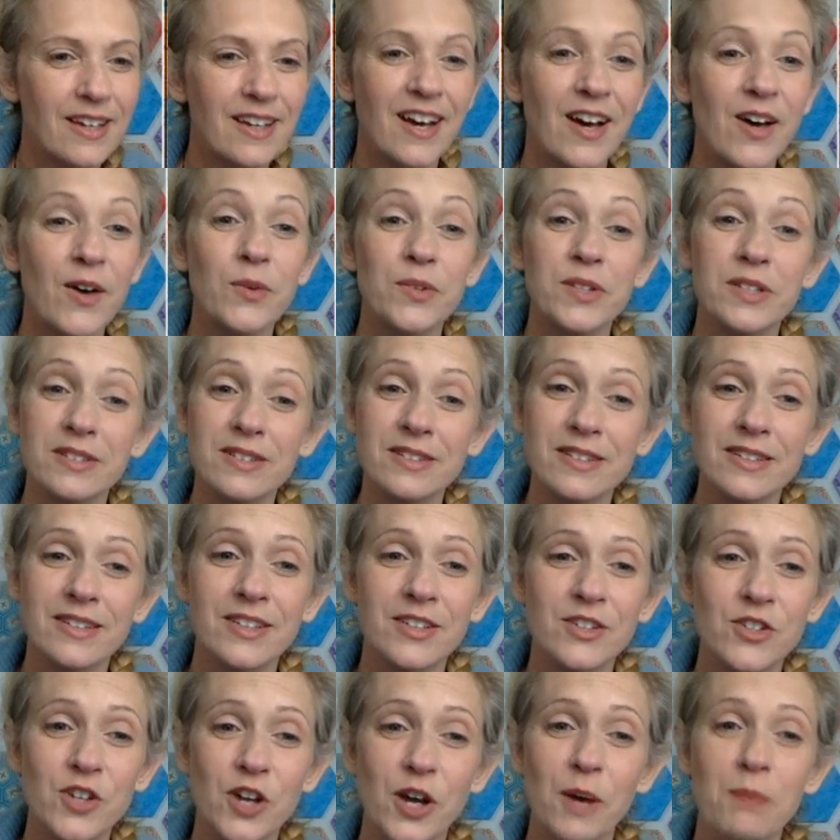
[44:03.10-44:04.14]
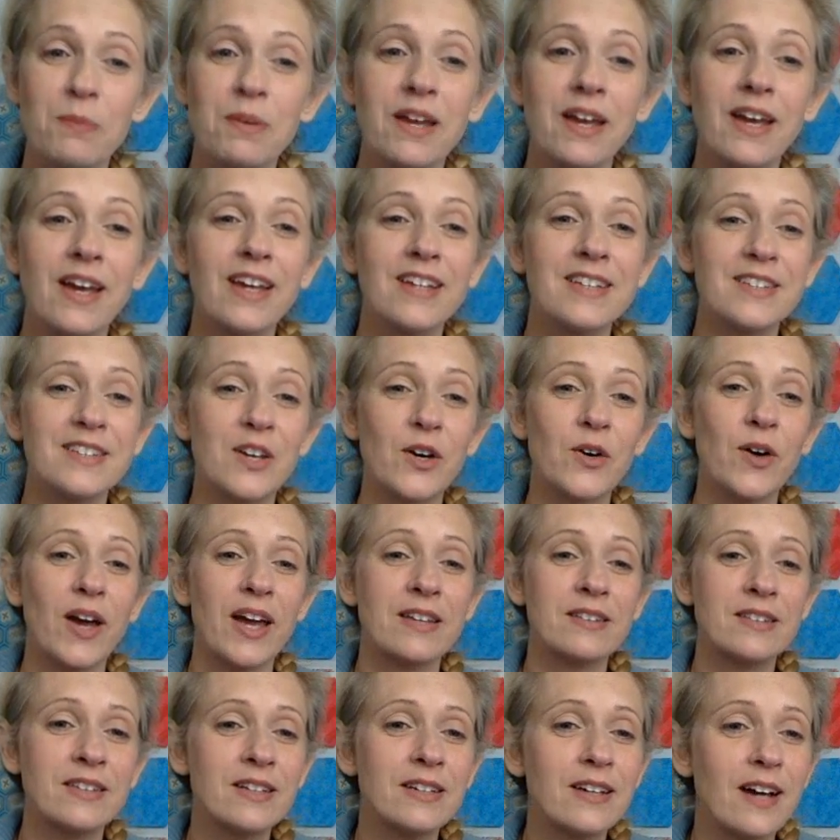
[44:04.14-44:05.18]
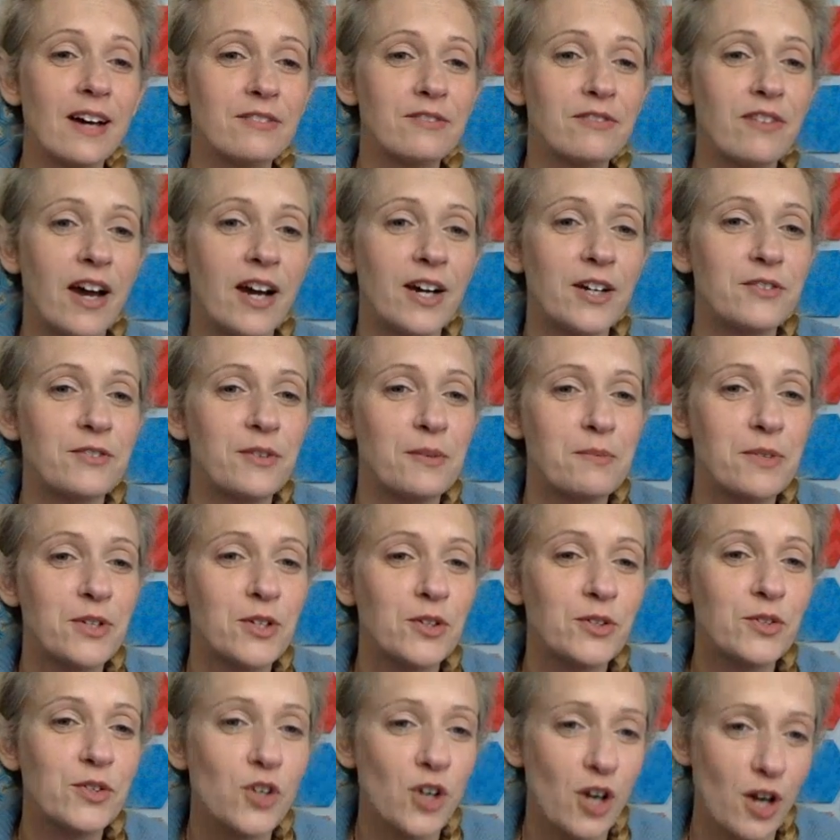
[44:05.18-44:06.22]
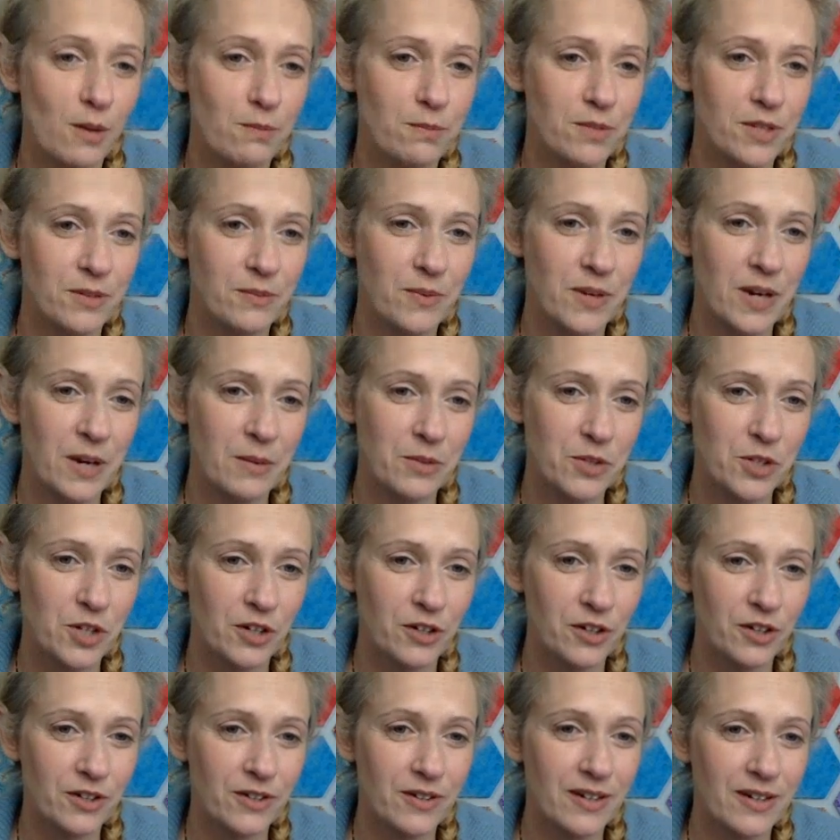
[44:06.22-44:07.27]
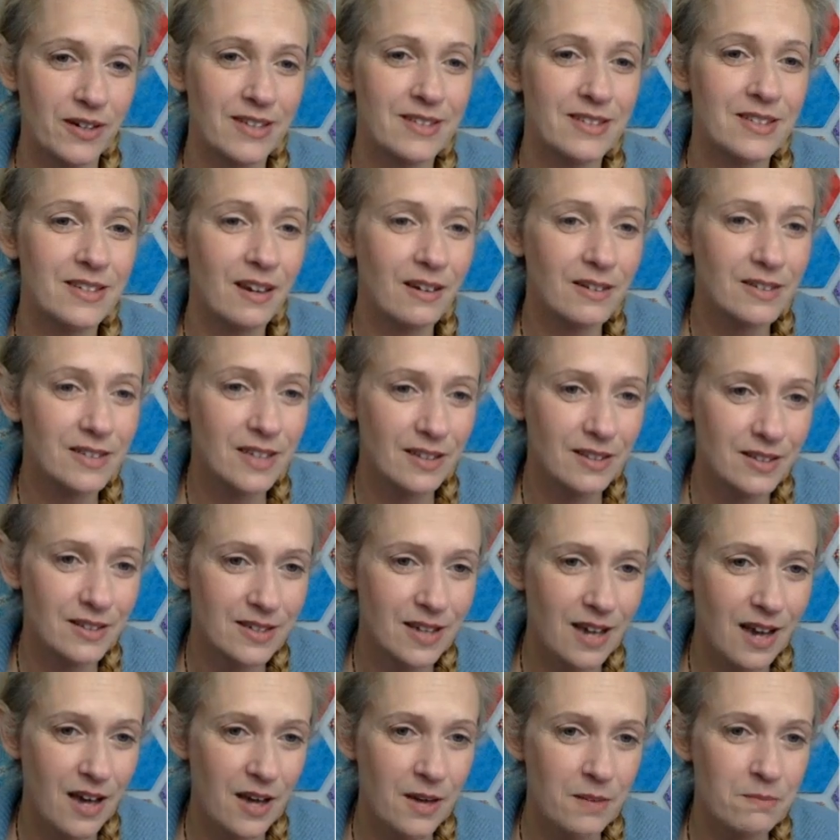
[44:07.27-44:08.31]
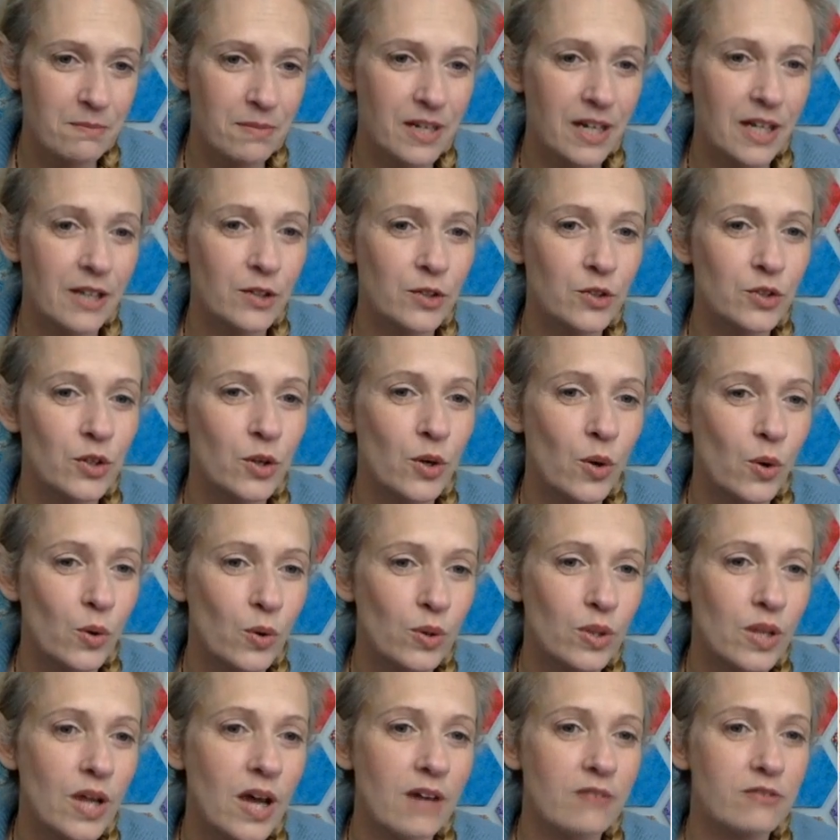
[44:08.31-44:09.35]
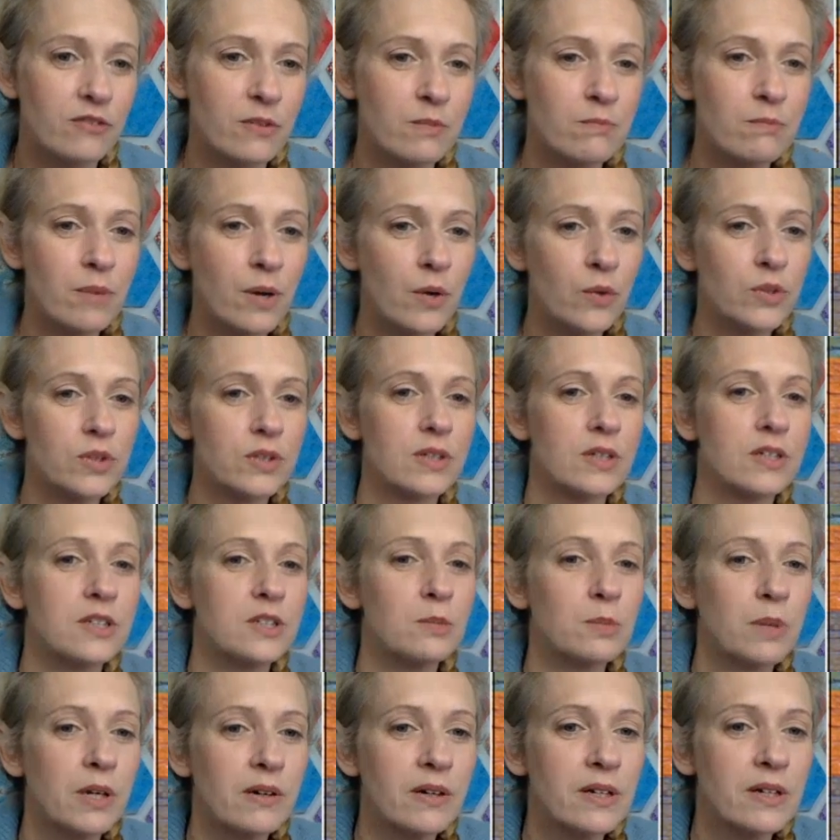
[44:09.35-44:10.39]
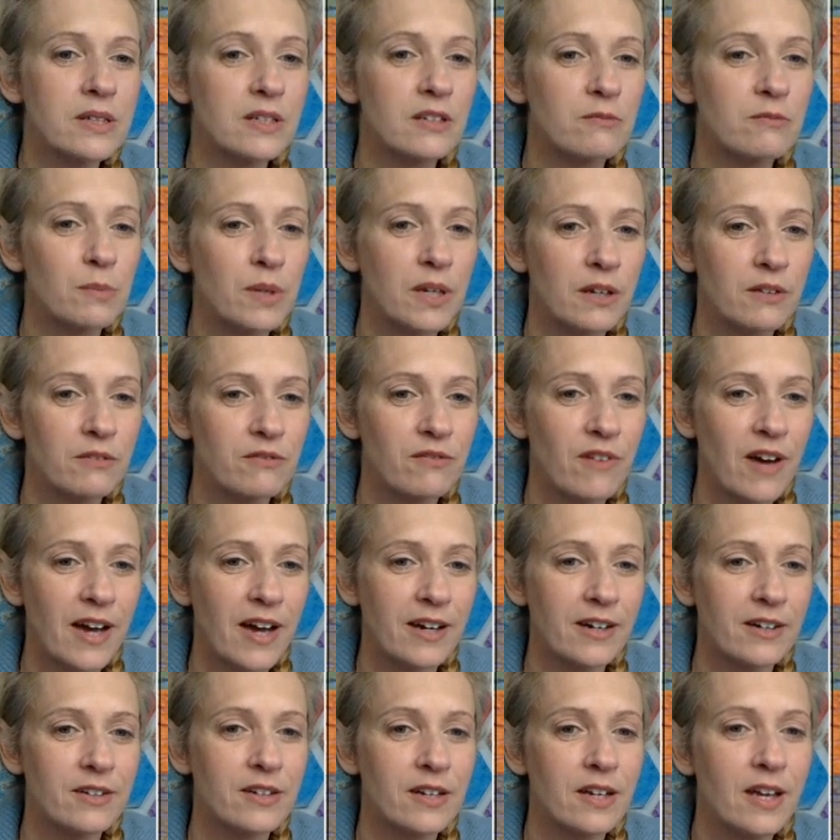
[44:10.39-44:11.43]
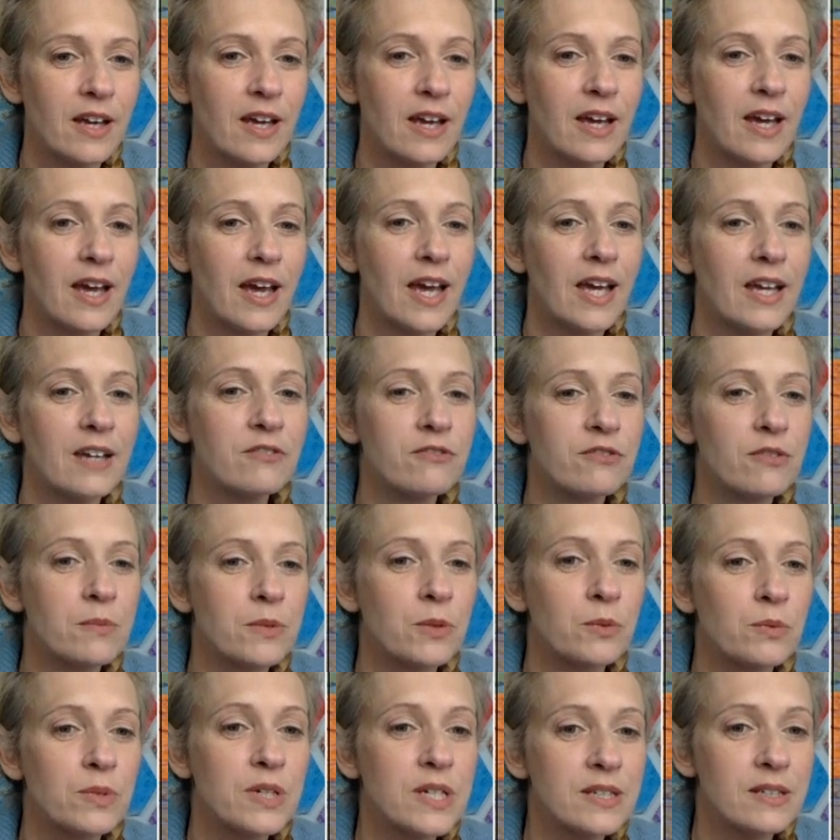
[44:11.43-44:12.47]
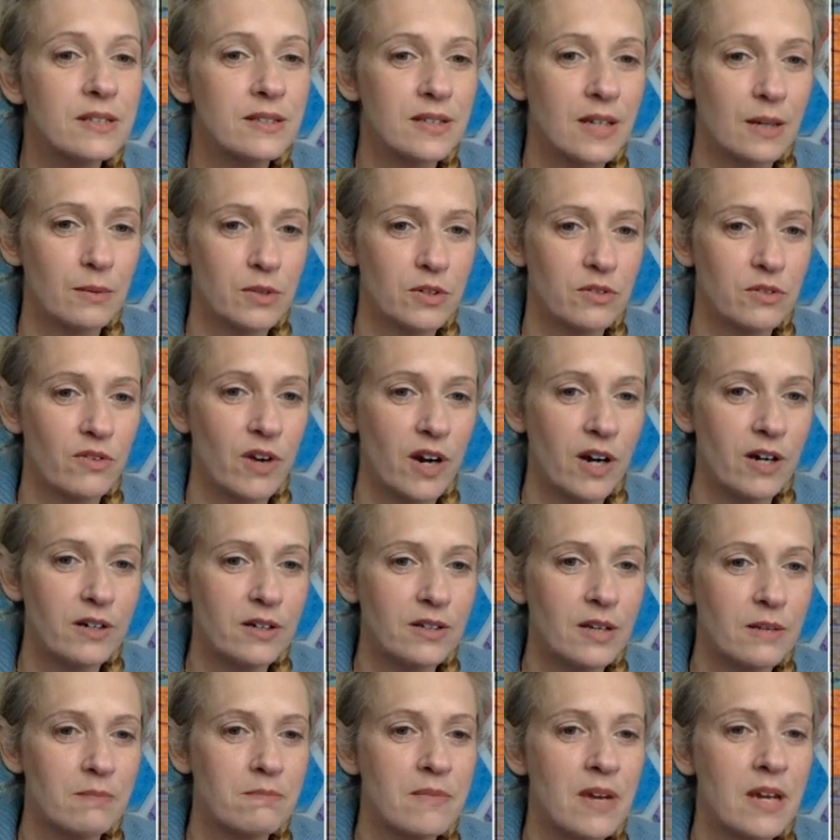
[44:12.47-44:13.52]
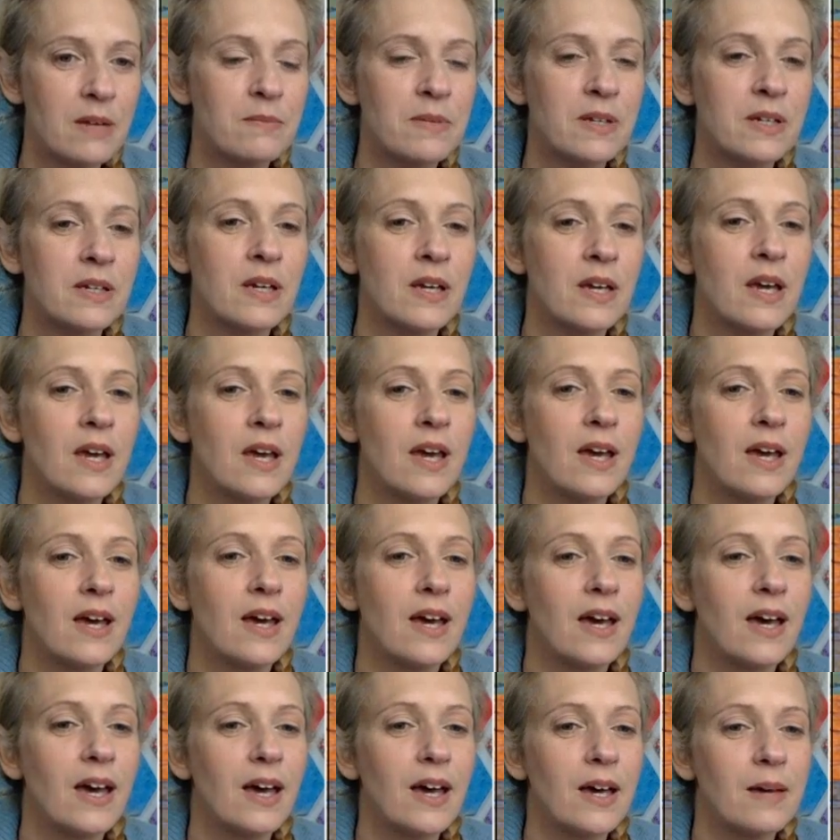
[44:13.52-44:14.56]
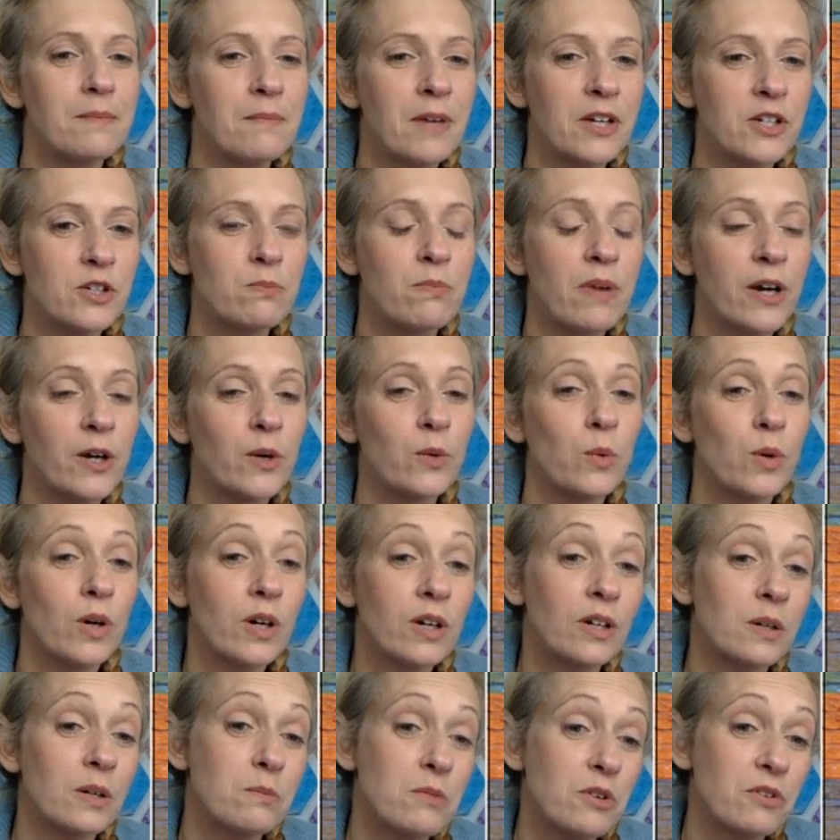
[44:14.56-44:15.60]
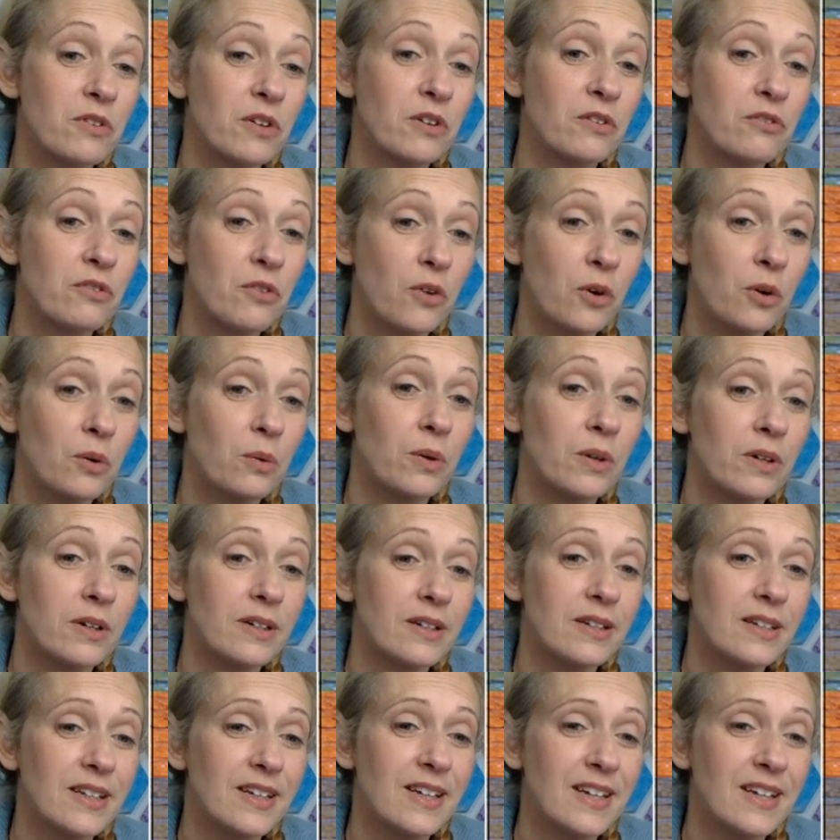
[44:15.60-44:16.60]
Oh, this is a good job. So Anthony got fired from 2 jobs when I was younger. It sucked at the time, but I learned a whole lot from both the experience of being fired and from the reasons I was fired that made me a much better worker moving forward.